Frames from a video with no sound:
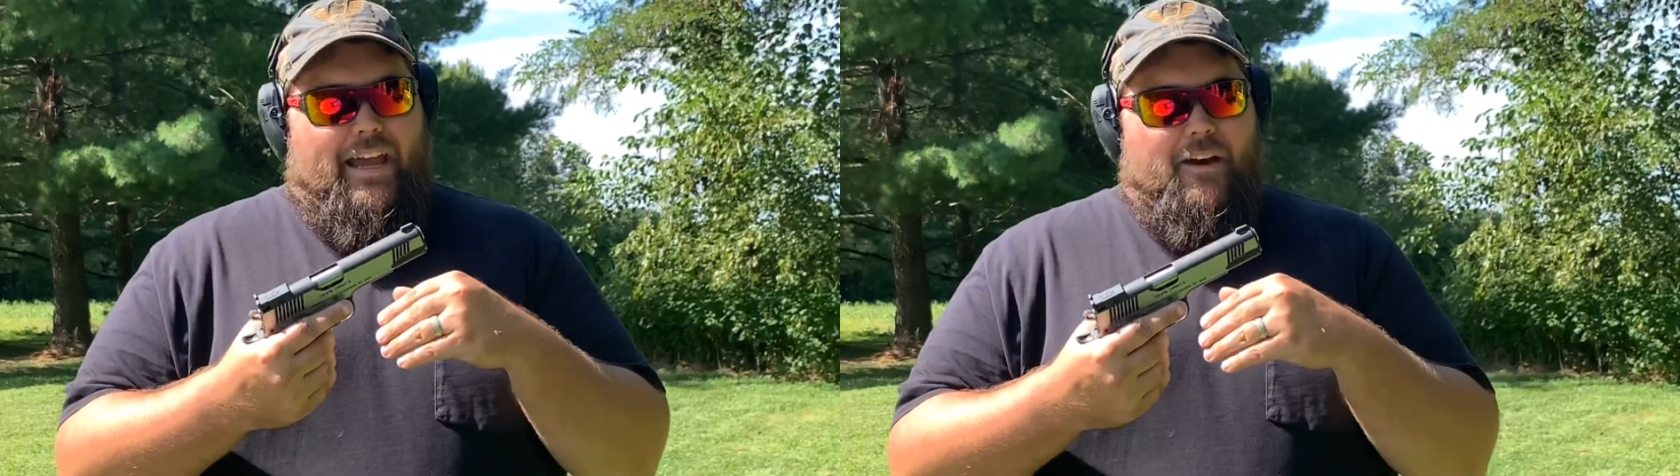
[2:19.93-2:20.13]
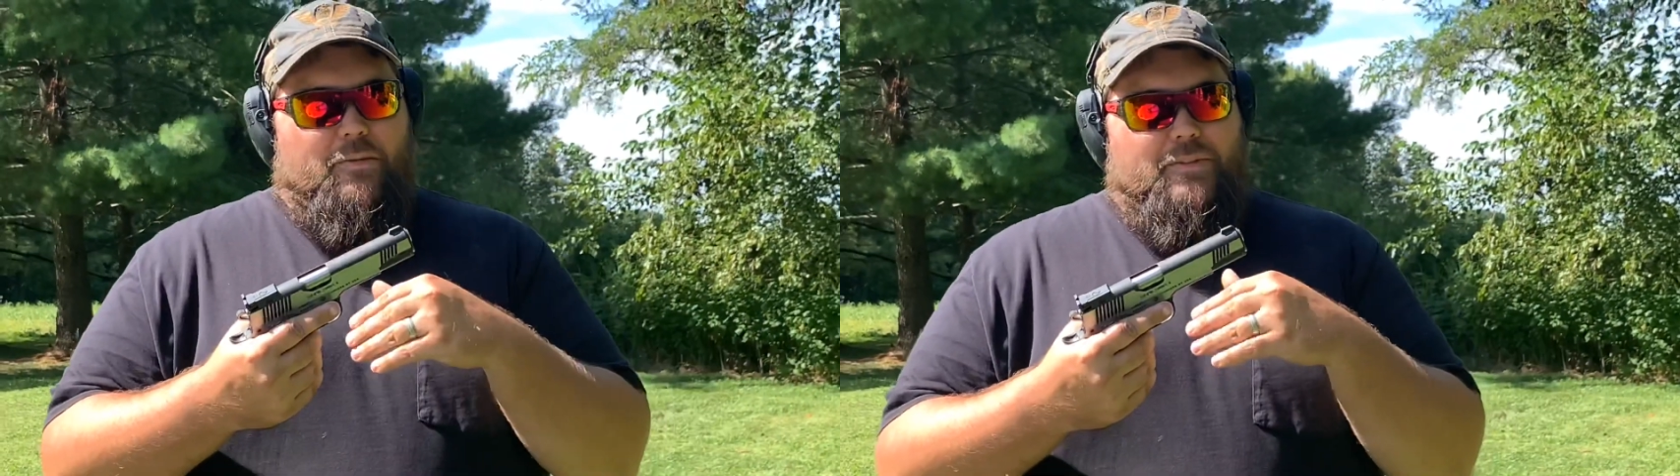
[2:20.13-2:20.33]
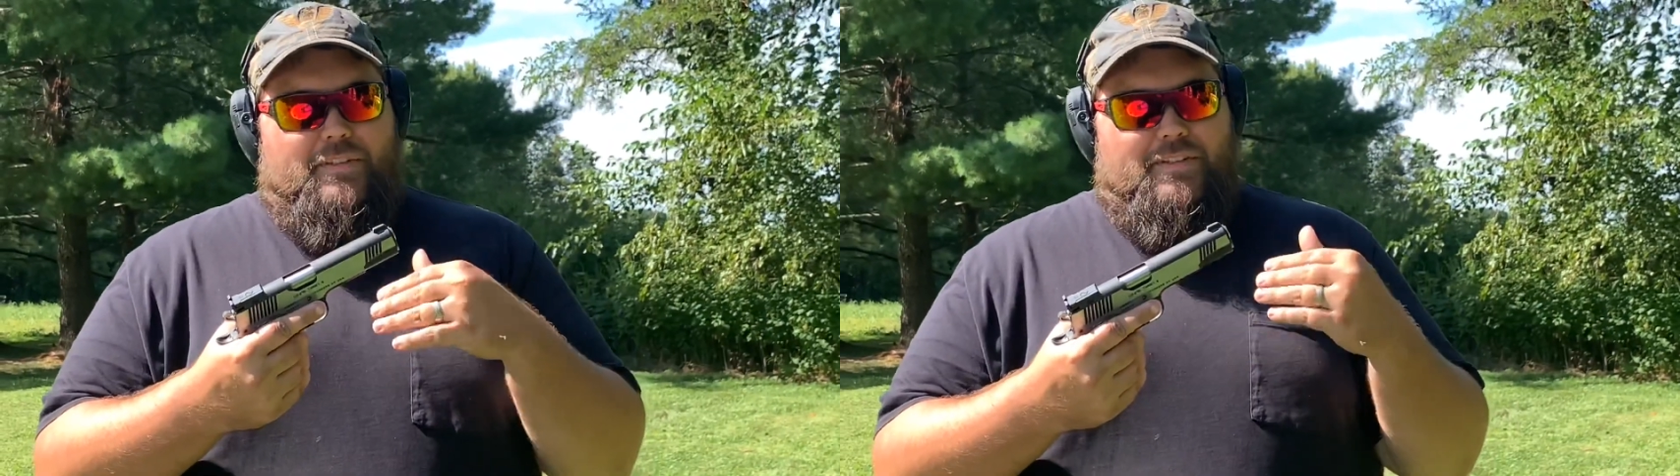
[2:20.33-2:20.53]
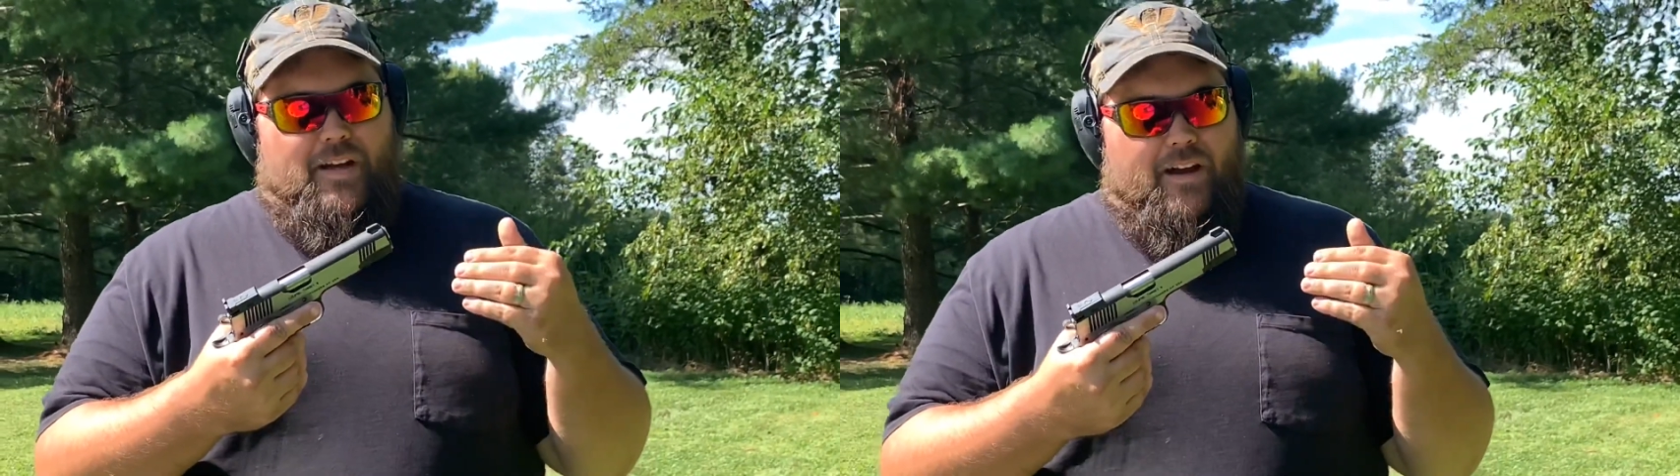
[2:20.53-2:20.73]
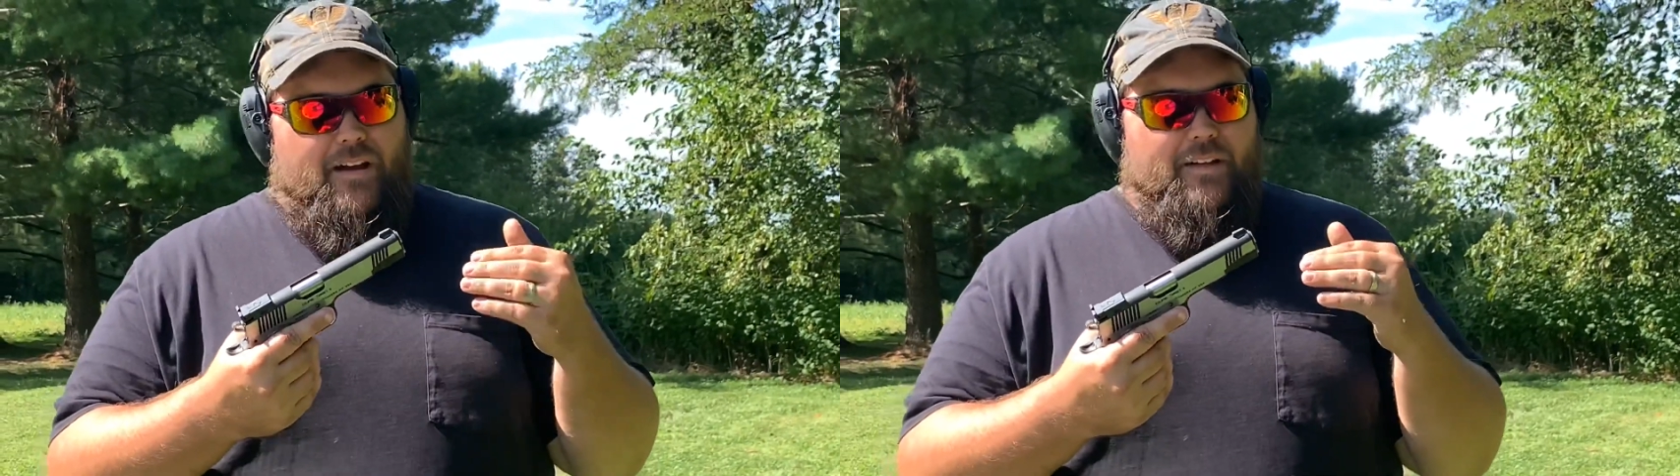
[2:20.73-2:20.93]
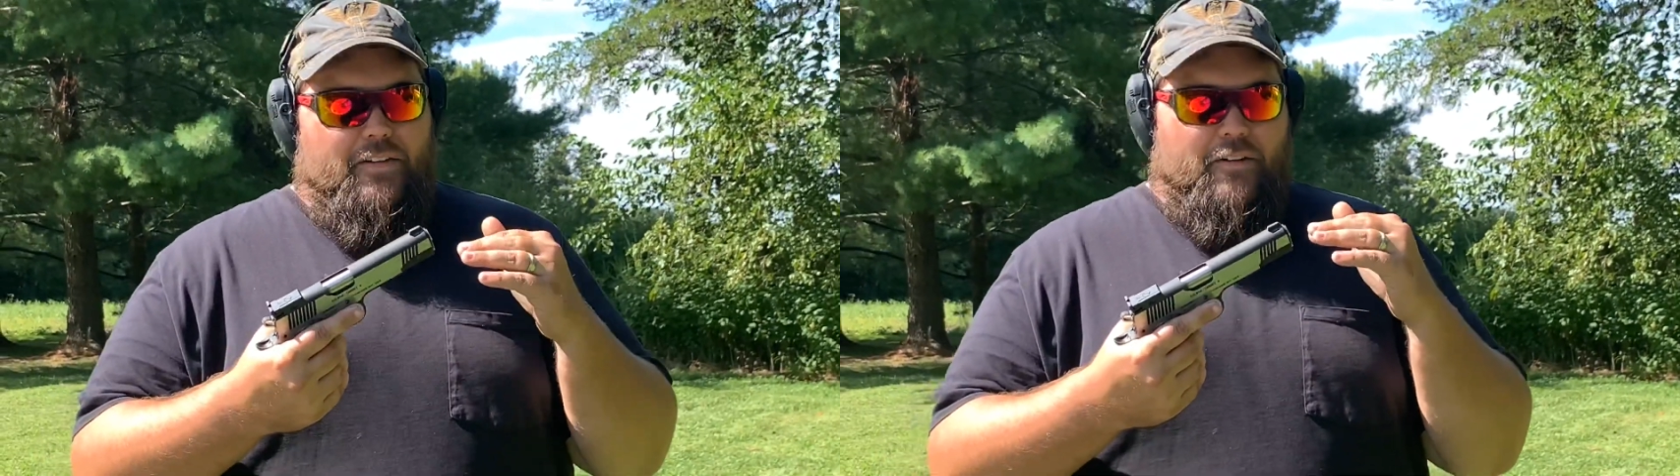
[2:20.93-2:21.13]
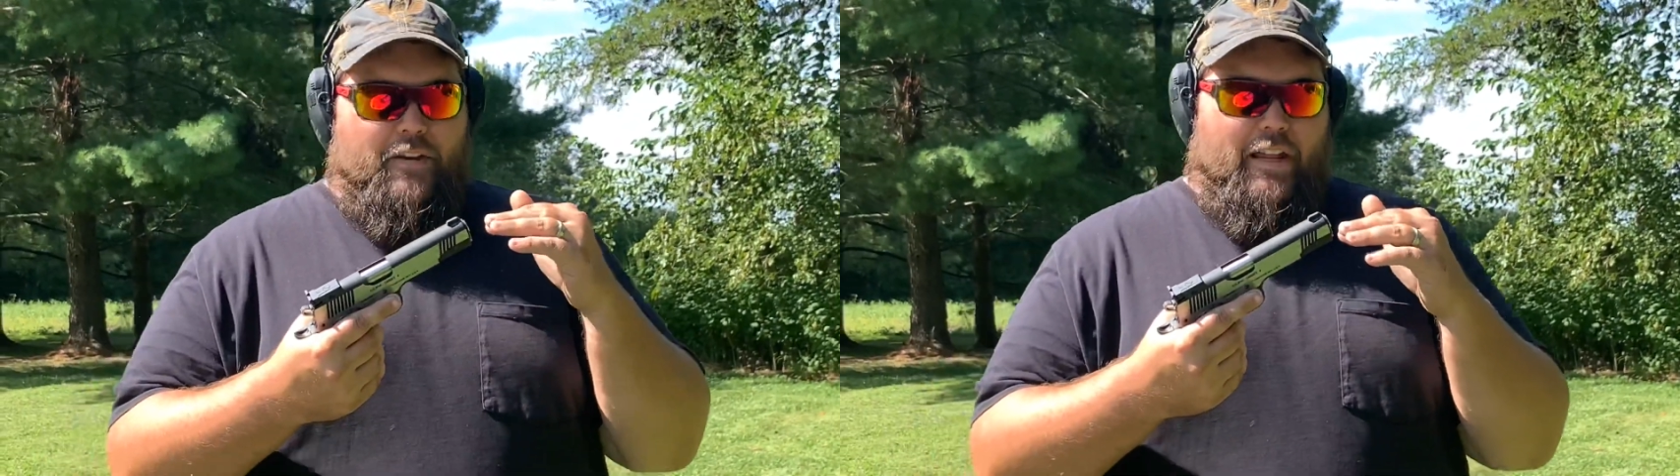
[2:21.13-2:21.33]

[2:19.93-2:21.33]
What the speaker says: how it was designed. You know,